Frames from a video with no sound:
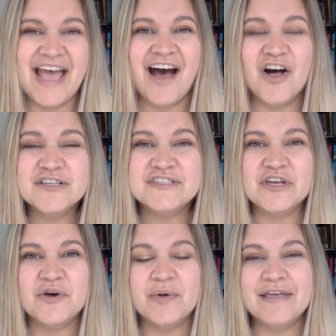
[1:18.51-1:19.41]

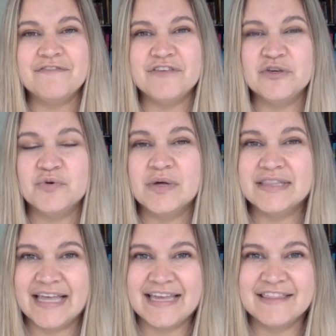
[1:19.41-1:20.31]
Also, if you
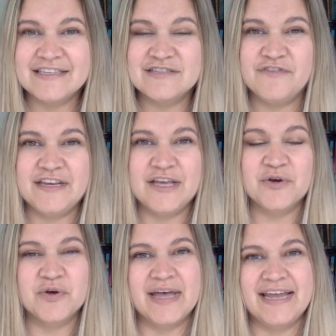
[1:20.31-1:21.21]
like this video,
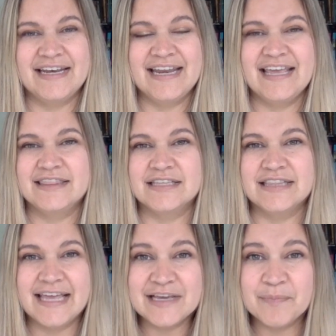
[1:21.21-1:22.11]
go ahead and hit the
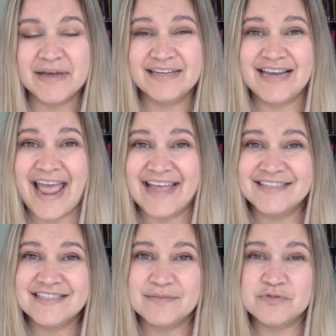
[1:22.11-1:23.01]
like button and
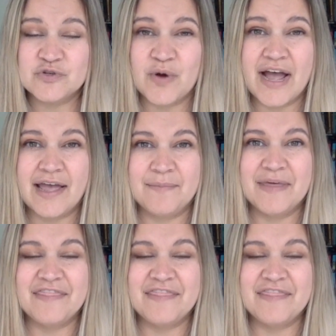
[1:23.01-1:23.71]
subscribe.